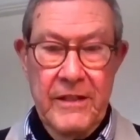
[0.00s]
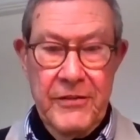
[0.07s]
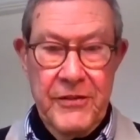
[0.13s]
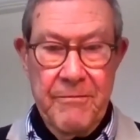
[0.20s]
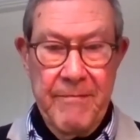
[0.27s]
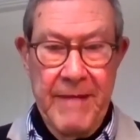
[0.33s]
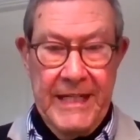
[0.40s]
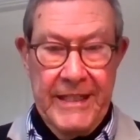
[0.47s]
to
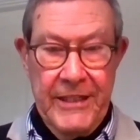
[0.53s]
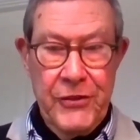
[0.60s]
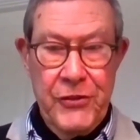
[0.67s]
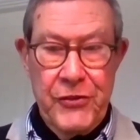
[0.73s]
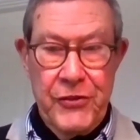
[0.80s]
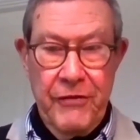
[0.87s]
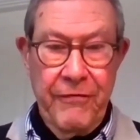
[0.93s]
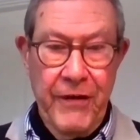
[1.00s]

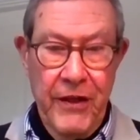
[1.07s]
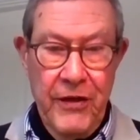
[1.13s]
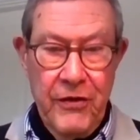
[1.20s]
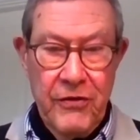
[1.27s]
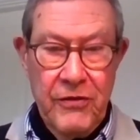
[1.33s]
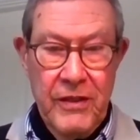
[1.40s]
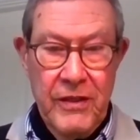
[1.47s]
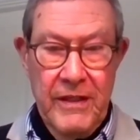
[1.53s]
manage the
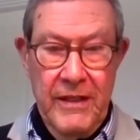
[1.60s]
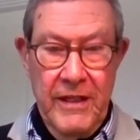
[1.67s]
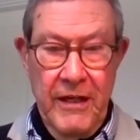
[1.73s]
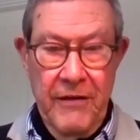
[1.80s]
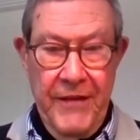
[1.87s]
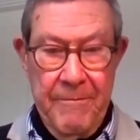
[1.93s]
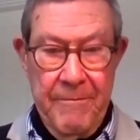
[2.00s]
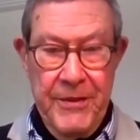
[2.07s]
flow of
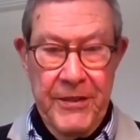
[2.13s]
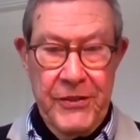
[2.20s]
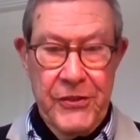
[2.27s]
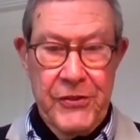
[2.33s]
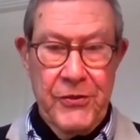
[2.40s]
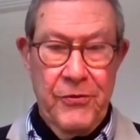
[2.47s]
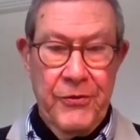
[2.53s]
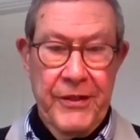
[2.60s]
that
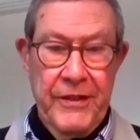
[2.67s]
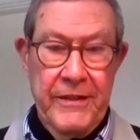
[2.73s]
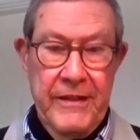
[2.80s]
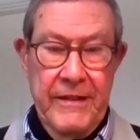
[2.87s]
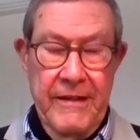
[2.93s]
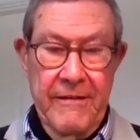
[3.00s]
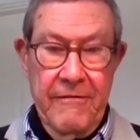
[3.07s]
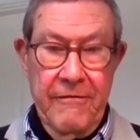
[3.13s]
purchase order
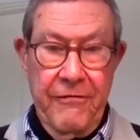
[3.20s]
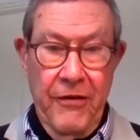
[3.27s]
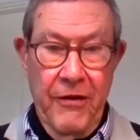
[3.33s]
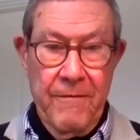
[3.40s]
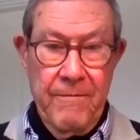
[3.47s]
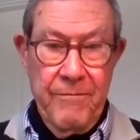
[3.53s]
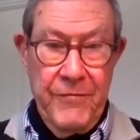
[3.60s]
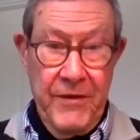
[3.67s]

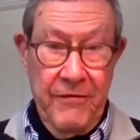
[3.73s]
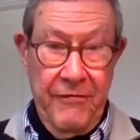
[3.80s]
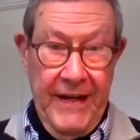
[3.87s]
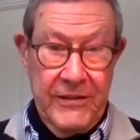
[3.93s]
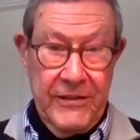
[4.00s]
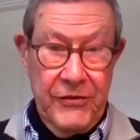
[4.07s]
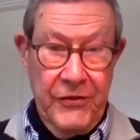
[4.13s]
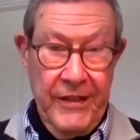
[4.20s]
from the
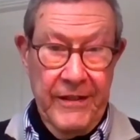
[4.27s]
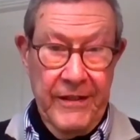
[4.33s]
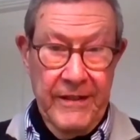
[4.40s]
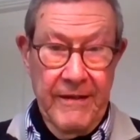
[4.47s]
factory